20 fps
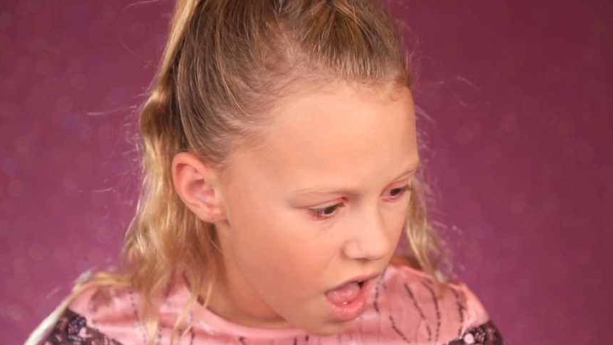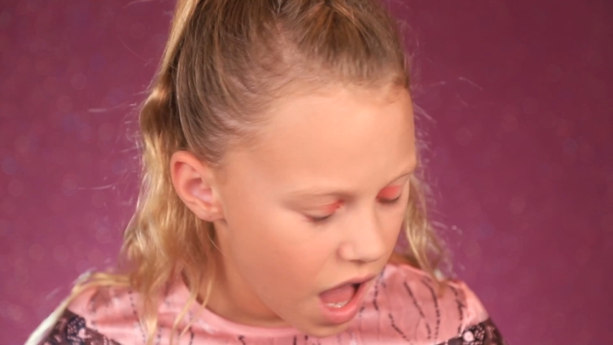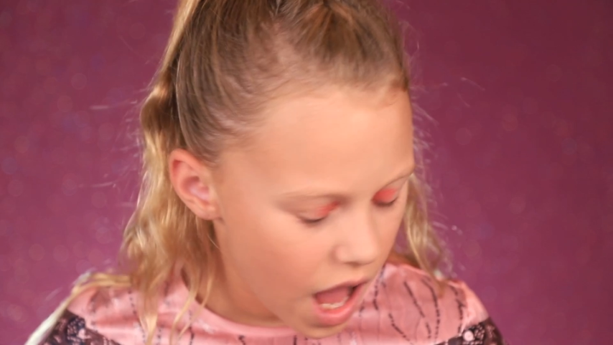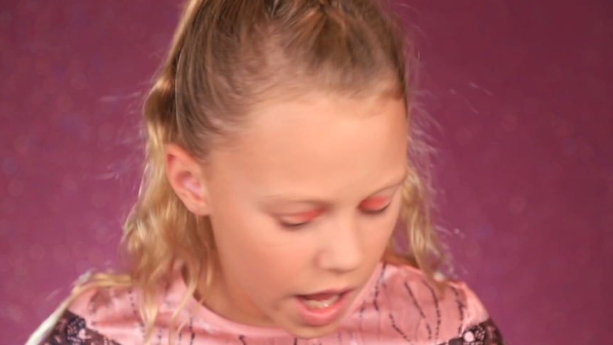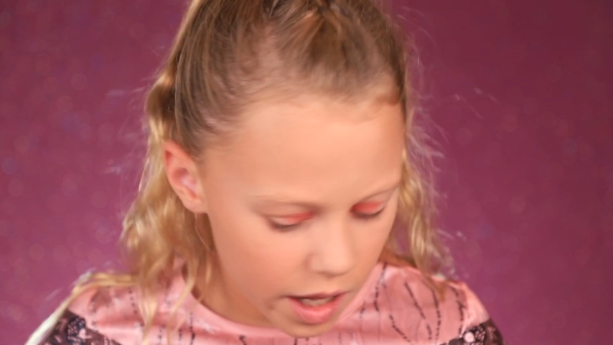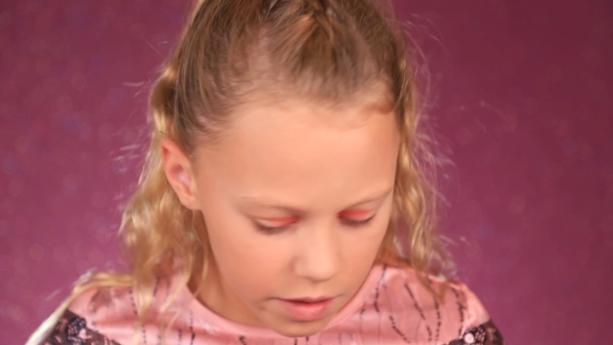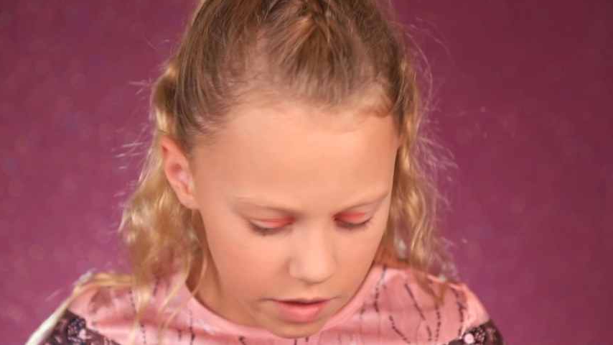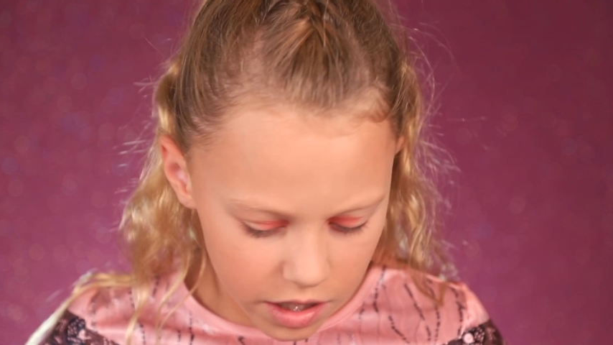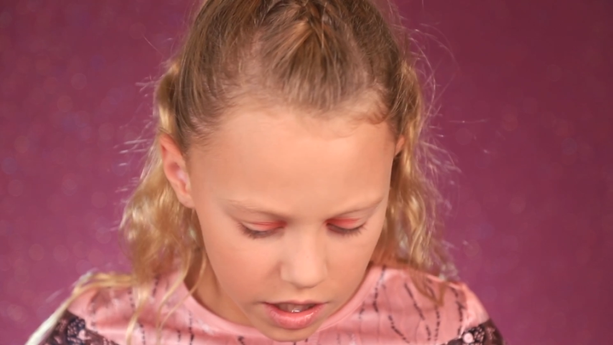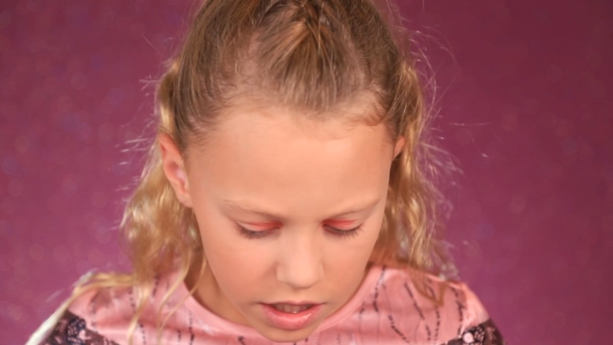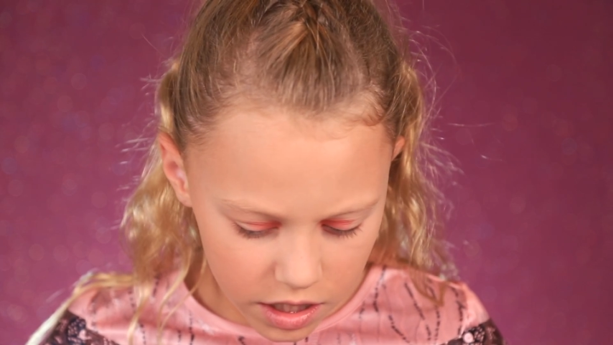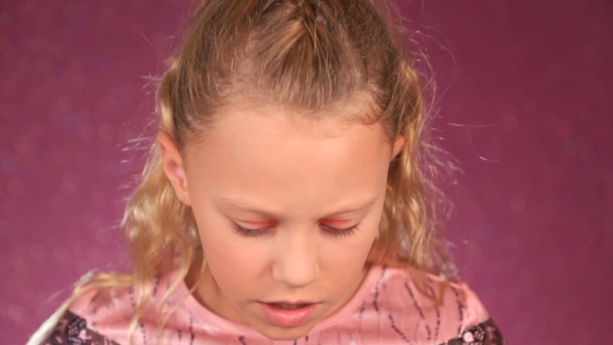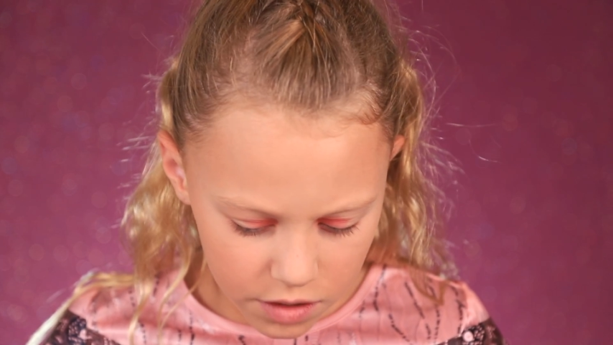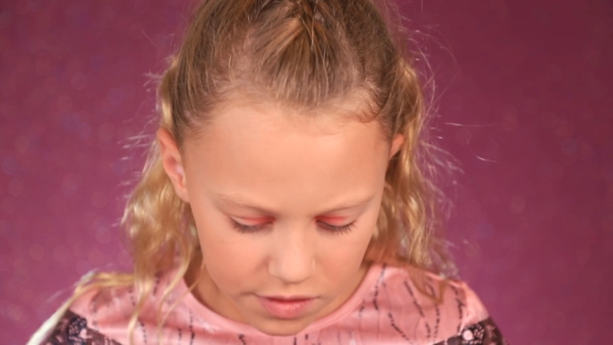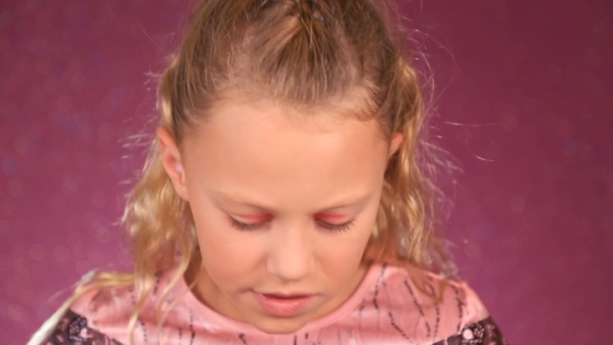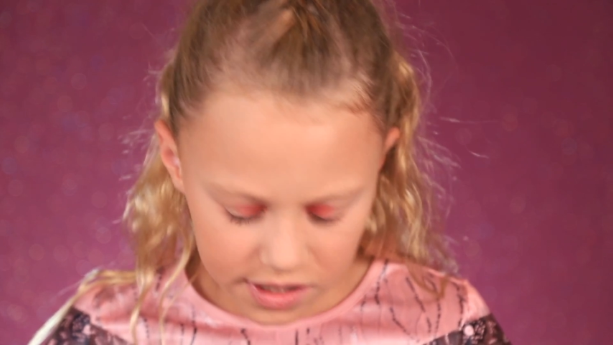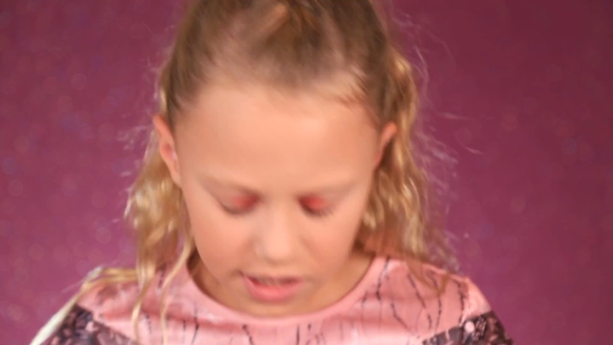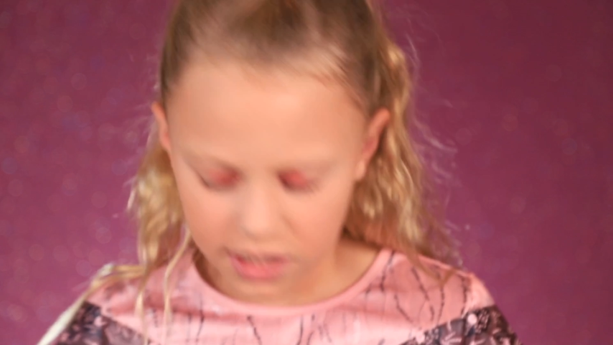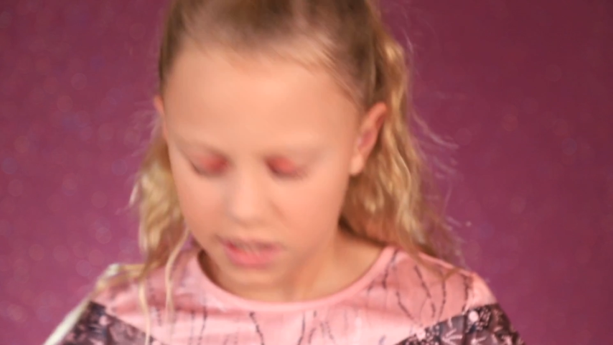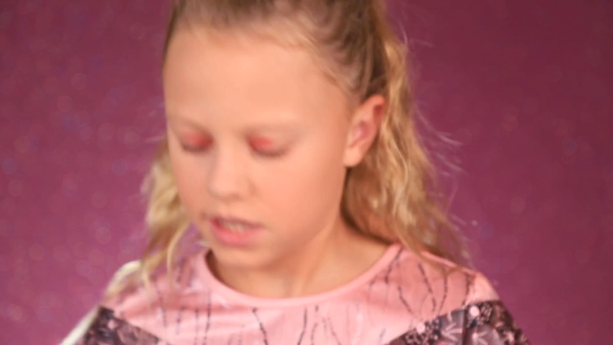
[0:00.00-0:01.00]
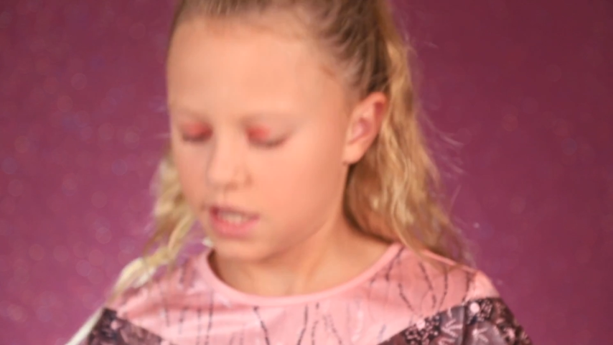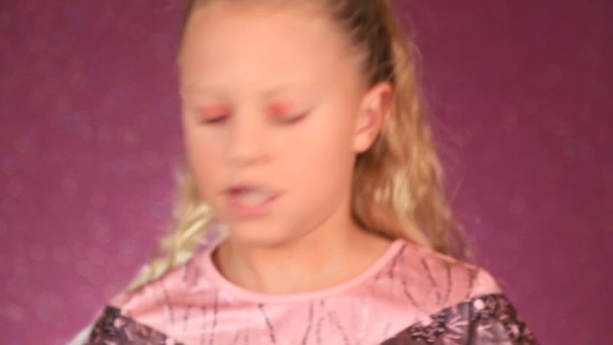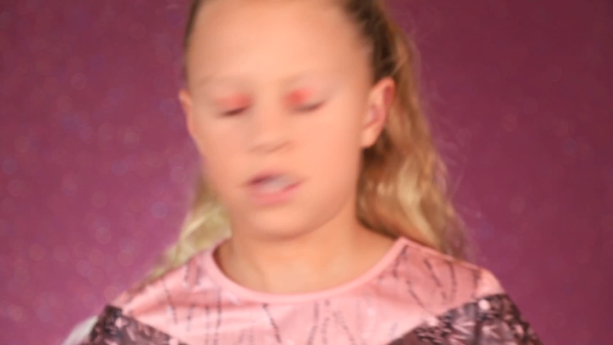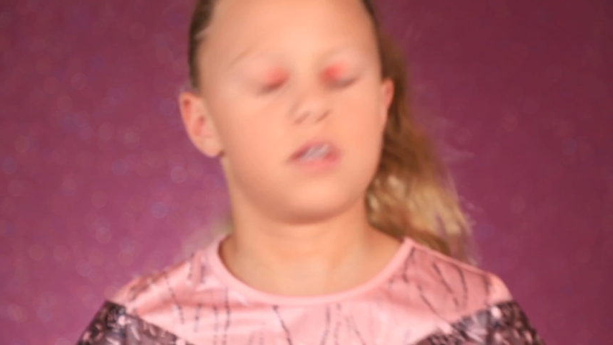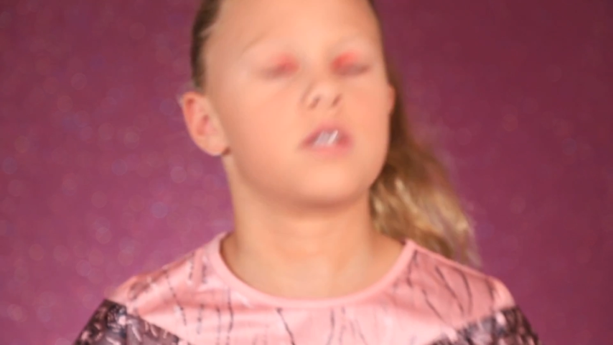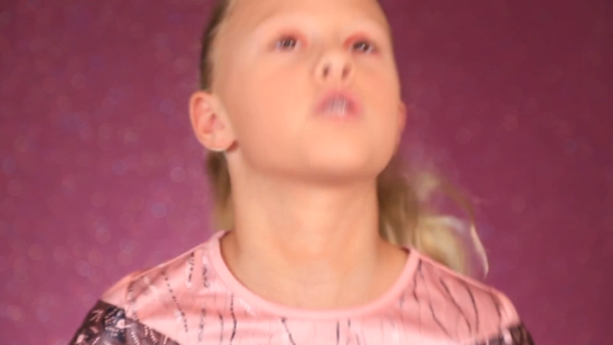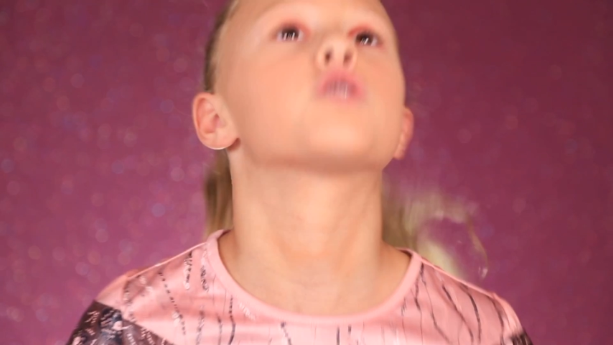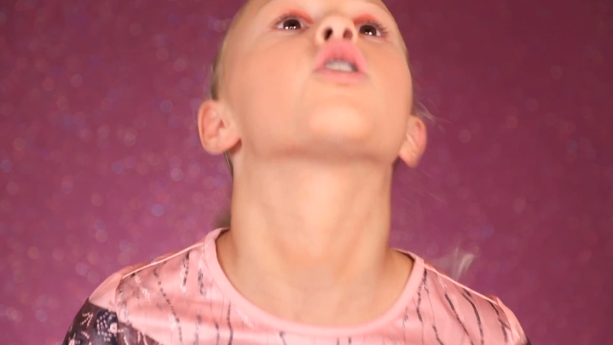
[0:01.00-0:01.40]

I'm gonna use like this